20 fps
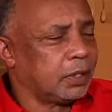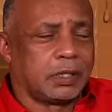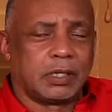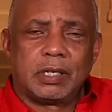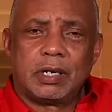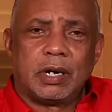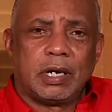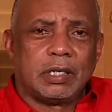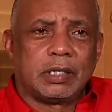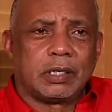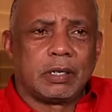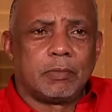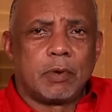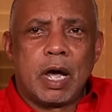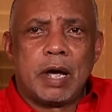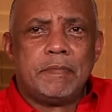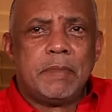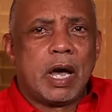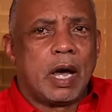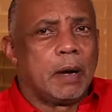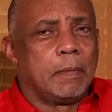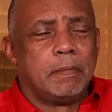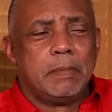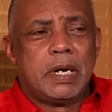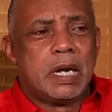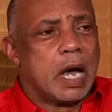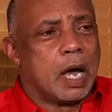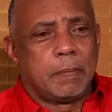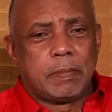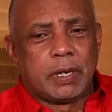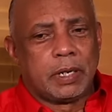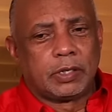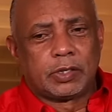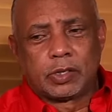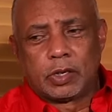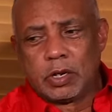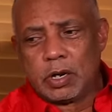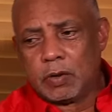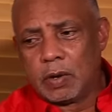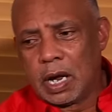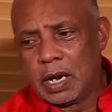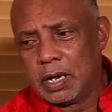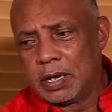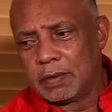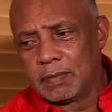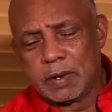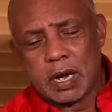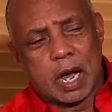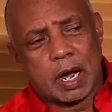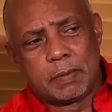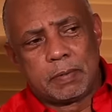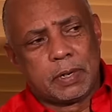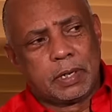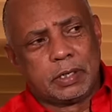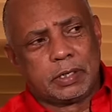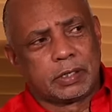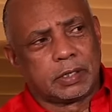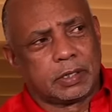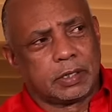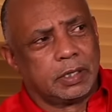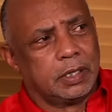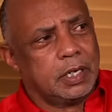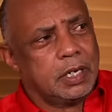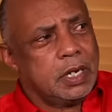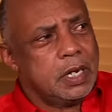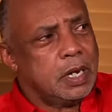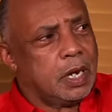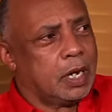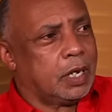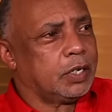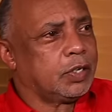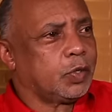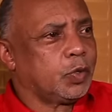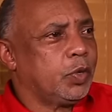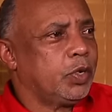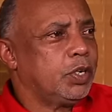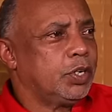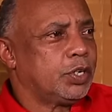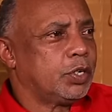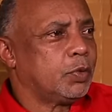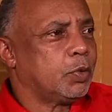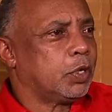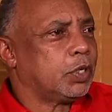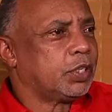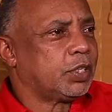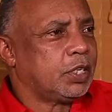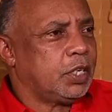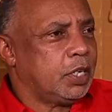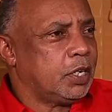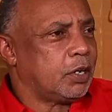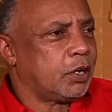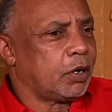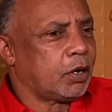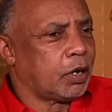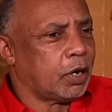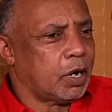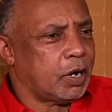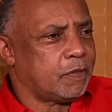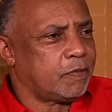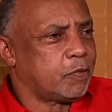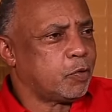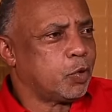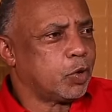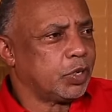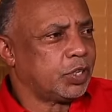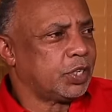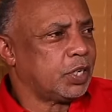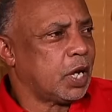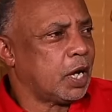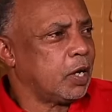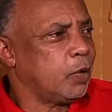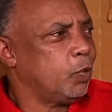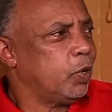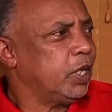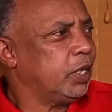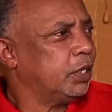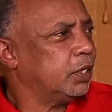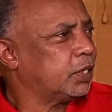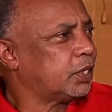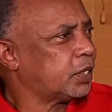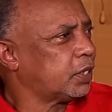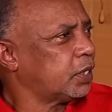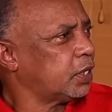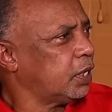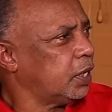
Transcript: Tinawan said, well, me not play so, you know, Wally. Me not play so. And Squingey was there, of course, in the wings,